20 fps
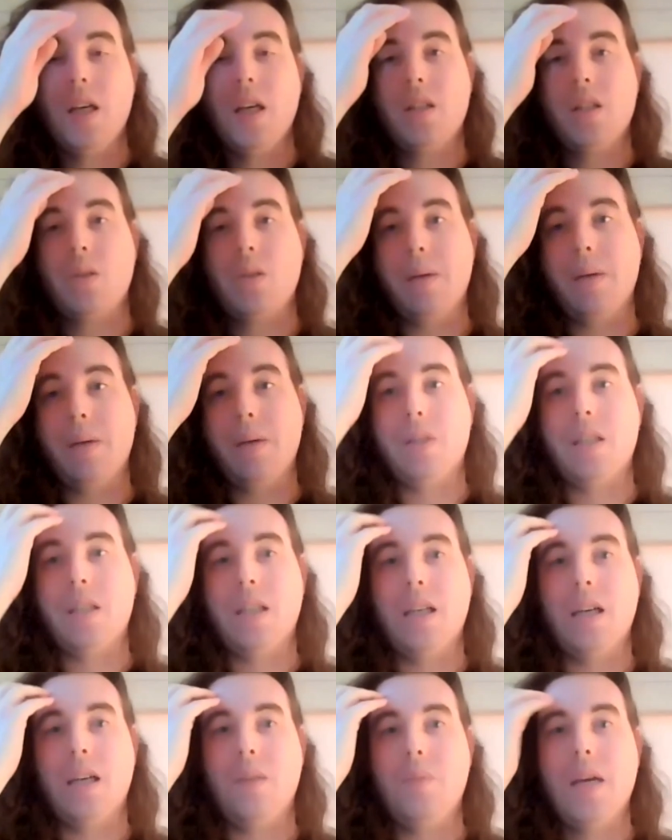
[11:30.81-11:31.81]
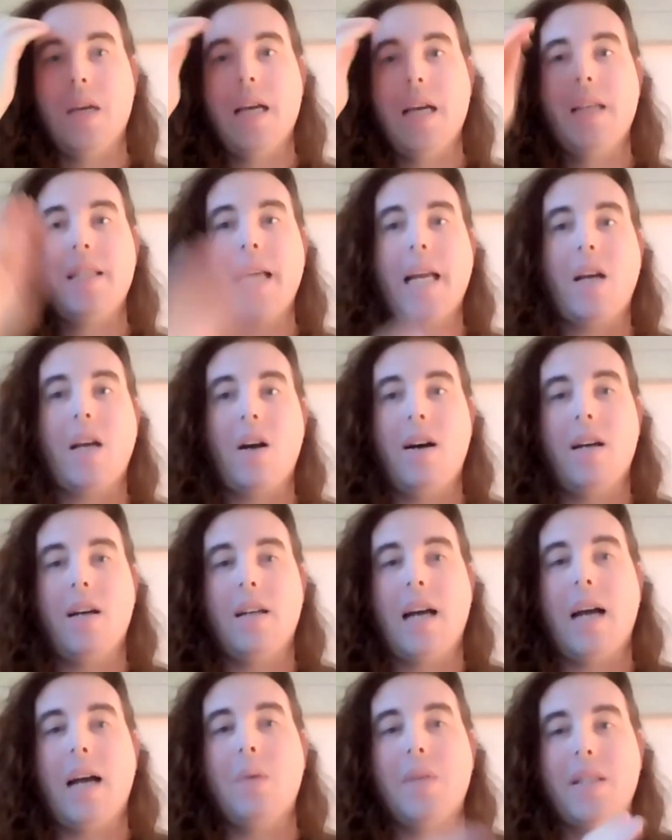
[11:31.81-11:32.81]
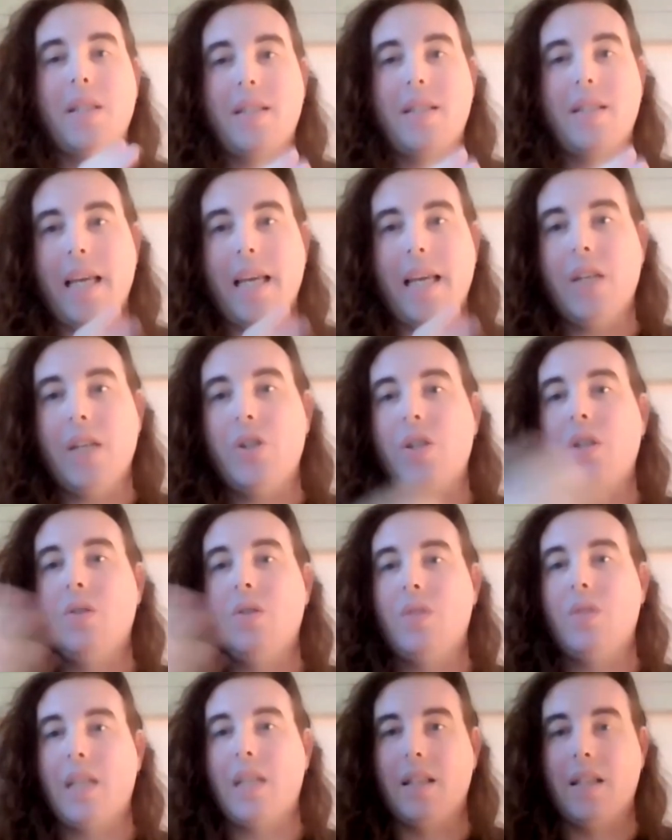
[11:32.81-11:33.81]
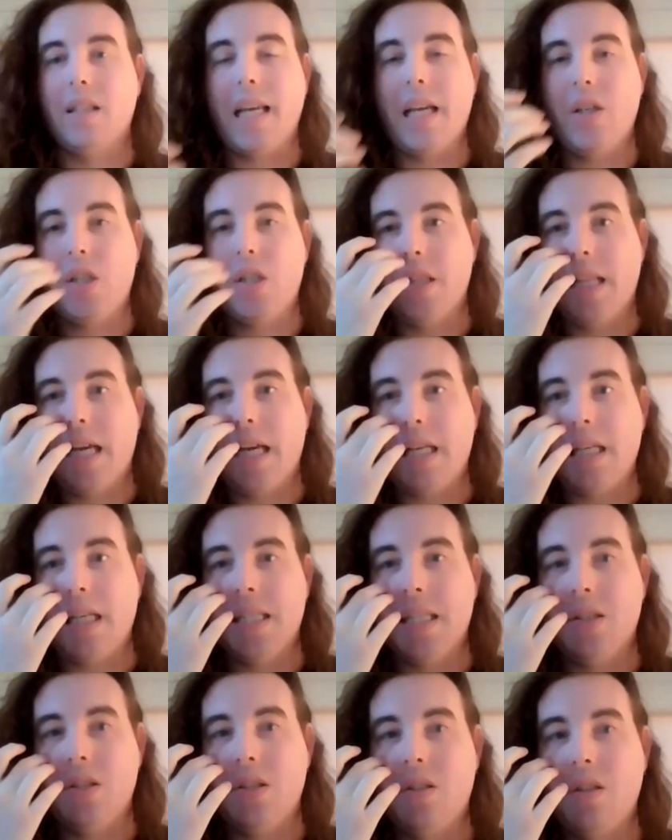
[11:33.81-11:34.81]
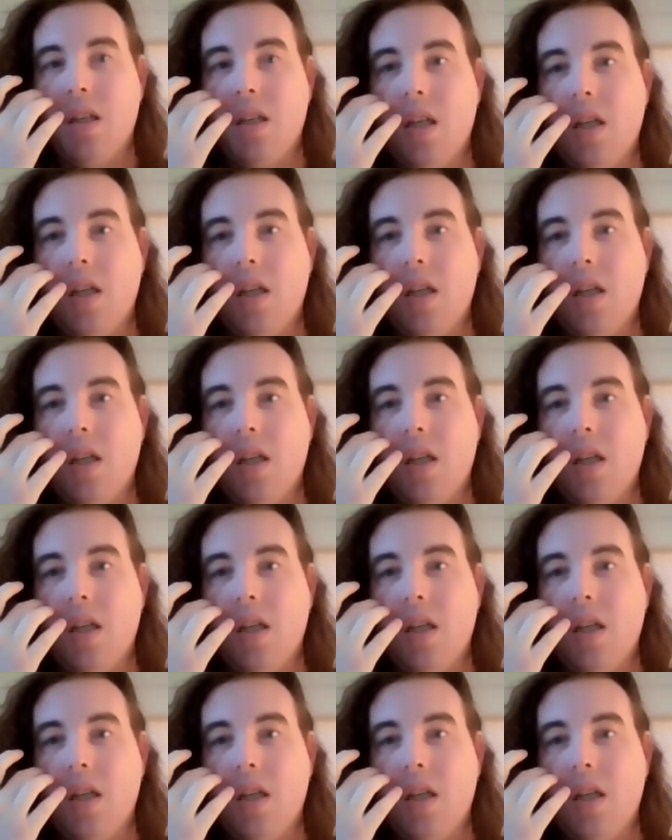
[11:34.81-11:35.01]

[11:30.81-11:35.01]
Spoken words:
So we're able to take on, I would say, issues and litigation that is,